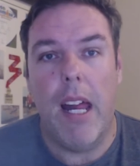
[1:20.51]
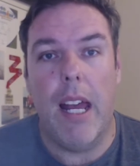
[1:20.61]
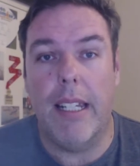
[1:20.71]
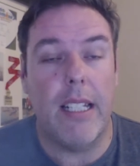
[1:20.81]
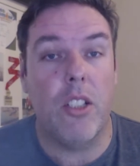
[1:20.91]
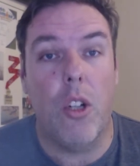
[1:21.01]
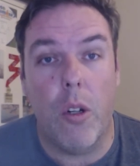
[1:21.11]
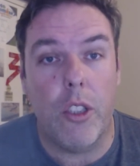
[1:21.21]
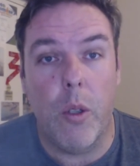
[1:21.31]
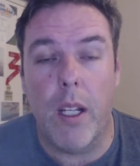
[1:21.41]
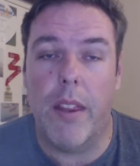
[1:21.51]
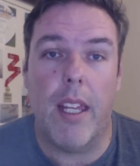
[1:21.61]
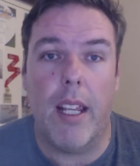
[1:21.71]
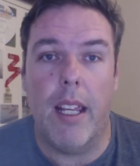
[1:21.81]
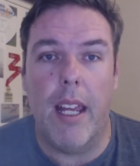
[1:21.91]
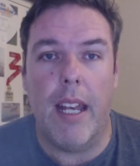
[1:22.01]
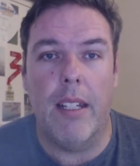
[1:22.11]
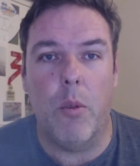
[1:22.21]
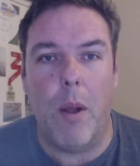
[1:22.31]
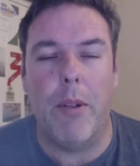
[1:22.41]
It doesn't cost you anything,
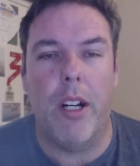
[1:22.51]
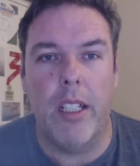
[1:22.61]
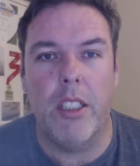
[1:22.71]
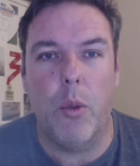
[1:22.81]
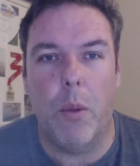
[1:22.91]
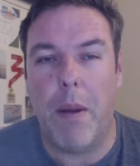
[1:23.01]
and WebinarNinja